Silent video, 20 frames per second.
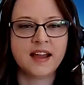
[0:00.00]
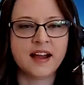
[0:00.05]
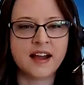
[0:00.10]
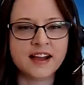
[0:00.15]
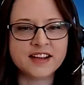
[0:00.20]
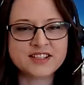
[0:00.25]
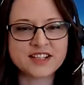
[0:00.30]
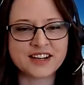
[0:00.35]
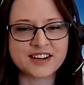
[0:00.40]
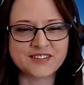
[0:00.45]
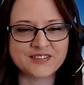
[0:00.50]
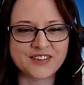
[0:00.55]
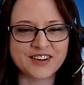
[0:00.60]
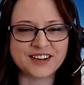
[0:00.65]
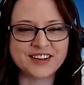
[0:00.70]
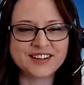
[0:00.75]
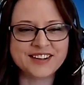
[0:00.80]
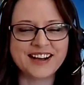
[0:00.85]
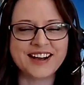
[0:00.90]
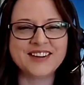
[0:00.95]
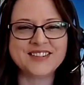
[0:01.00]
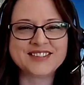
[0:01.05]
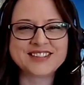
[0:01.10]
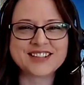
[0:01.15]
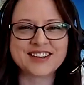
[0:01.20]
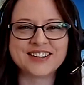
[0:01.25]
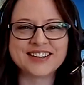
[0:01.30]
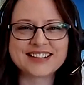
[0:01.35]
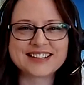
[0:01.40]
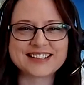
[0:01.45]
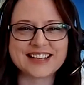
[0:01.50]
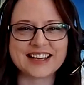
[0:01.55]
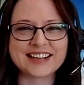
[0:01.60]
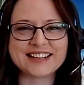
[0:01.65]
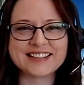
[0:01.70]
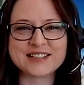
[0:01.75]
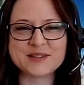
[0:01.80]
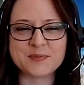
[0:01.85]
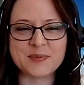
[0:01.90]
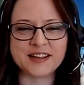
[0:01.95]
Hi, Jennifer. I'm so
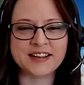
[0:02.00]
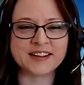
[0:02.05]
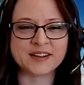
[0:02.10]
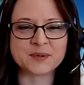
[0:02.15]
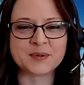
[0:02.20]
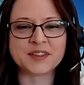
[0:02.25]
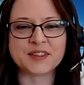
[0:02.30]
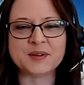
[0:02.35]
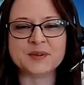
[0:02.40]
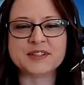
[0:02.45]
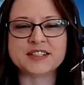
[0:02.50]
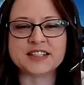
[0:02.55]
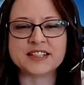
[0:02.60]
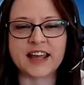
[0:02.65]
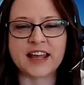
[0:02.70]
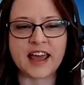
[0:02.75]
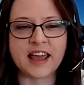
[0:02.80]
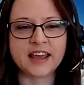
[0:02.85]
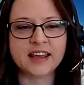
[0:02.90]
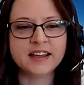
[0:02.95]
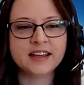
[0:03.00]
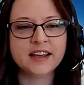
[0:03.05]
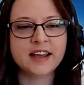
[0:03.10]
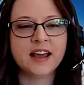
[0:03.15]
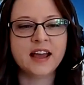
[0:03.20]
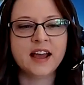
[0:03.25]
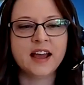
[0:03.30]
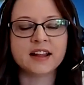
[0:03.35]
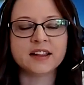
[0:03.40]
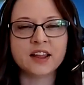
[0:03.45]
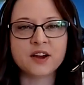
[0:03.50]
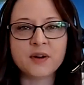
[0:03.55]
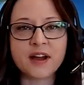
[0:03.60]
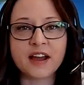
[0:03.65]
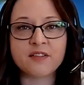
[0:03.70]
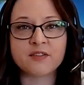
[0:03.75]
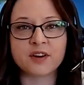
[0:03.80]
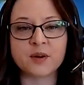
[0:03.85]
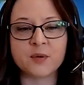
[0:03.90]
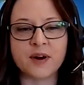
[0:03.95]
excited to be here with you today. Hello,
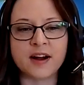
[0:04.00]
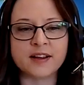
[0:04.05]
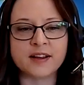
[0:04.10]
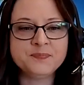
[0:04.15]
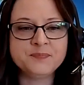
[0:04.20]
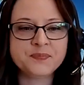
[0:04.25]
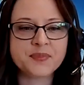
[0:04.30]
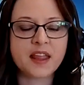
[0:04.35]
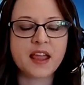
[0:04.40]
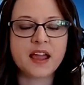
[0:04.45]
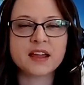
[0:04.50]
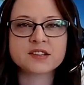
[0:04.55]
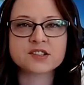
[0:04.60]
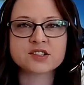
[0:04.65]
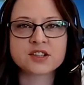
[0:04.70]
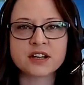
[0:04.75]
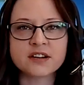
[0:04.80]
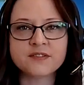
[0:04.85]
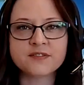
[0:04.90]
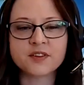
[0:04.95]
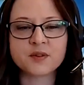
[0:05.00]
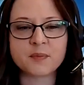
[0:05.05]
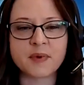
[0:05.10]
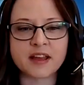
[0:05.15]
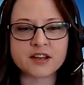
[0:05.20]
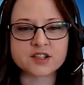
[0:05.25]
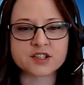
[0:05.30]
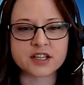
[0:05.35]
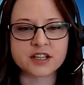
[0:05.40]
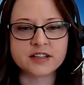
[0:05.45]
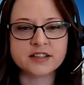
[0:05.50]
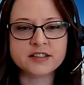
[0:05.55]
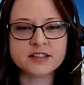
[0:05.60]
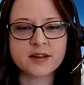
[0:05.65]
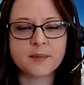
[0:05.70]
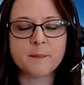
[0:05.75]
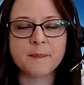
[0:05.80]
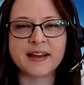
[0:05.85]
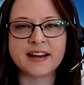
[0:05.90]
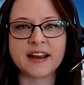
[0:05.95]
everyone. As Jennifer mentioned,
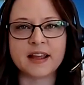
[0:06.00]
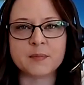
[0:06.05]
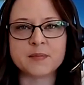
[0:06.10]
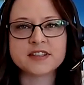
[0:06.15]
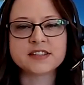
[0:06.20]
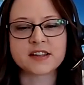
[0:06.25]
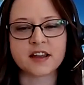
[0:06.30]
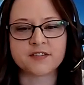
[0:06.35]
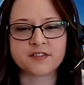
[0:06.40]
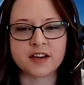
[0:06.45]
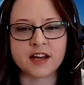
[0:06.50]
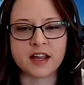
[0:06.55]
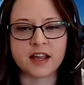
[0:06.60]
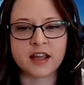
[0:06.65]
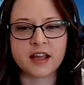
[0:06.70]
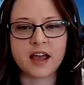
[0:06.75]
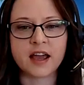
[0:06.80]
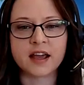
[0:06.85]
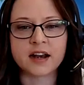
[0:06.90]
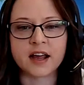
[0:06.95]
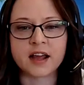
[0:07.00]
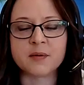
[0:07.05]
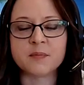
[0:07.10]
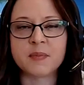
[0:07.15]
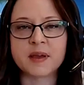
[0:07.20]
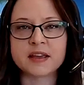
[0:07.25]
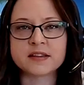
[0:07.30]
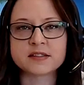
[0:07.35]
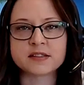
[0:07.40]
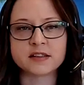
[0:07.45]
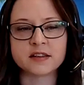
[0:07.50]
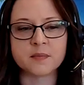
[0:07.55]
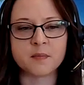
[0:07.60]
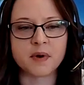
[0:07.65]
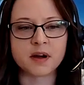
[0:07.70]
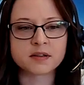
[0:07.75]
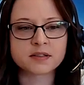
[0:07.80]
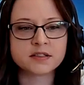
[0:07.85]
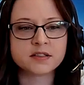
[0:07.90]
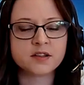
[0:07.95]
my name is Stephanie, and I'm based in the
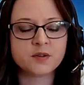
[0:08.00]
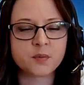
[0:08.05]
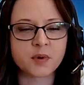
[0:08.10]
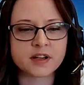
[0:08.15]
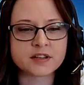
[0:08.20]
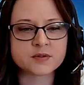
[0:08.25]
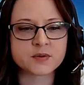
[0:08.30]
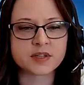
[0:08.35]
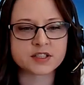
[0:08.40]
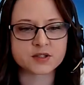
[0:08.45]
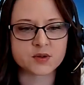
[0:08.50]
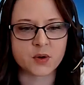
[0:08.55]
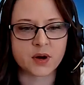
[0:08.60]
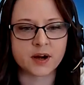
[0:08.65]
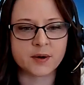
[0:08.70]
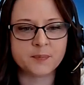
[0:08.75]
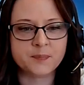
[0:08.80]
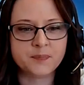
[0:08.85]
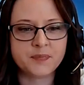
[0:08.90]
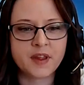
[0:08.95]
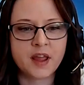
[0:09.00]
Moncton, New Brunswick store.